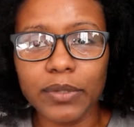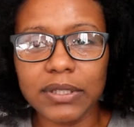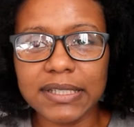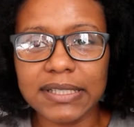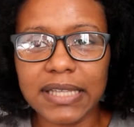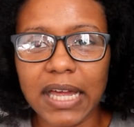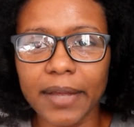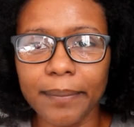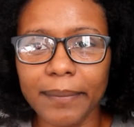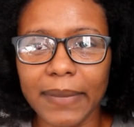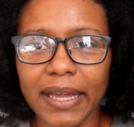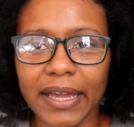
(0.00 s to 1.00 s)
will
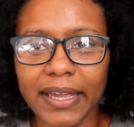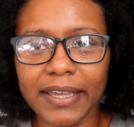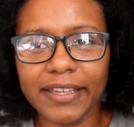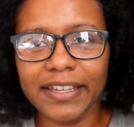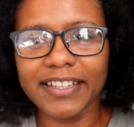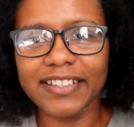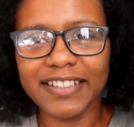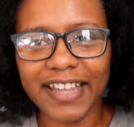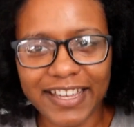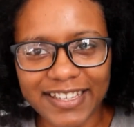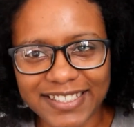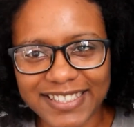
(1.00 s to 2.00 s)
start my
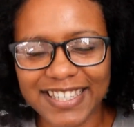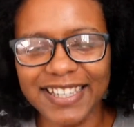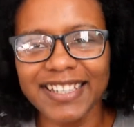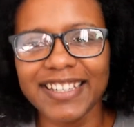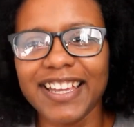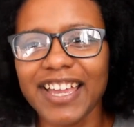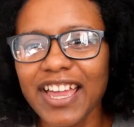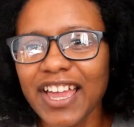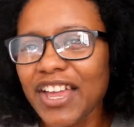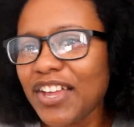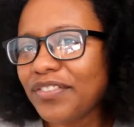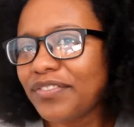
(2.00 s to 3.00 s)
next
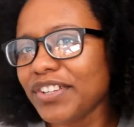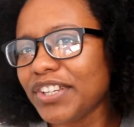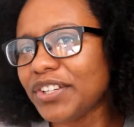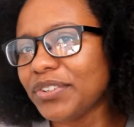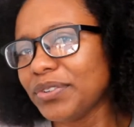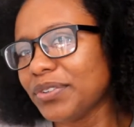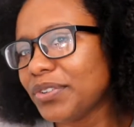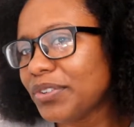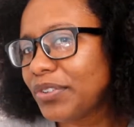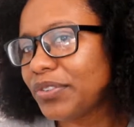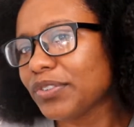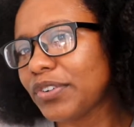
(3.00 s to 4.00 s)
video
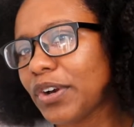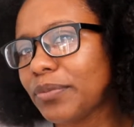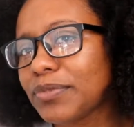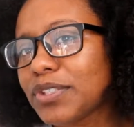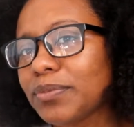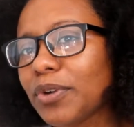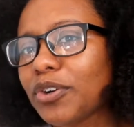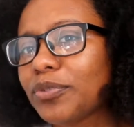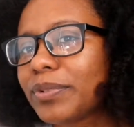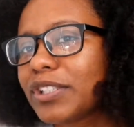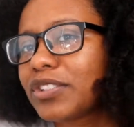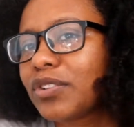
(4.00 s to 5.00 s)
from
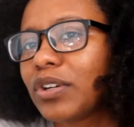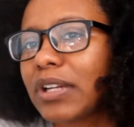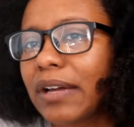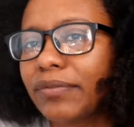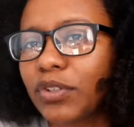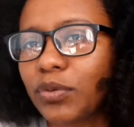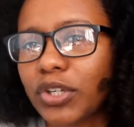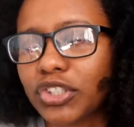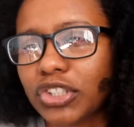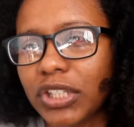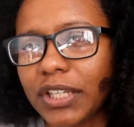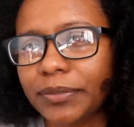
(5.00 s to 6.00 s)
tomorrow, please God, after
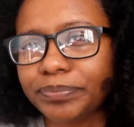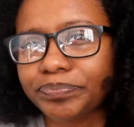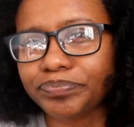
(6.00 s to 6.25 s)
wash day.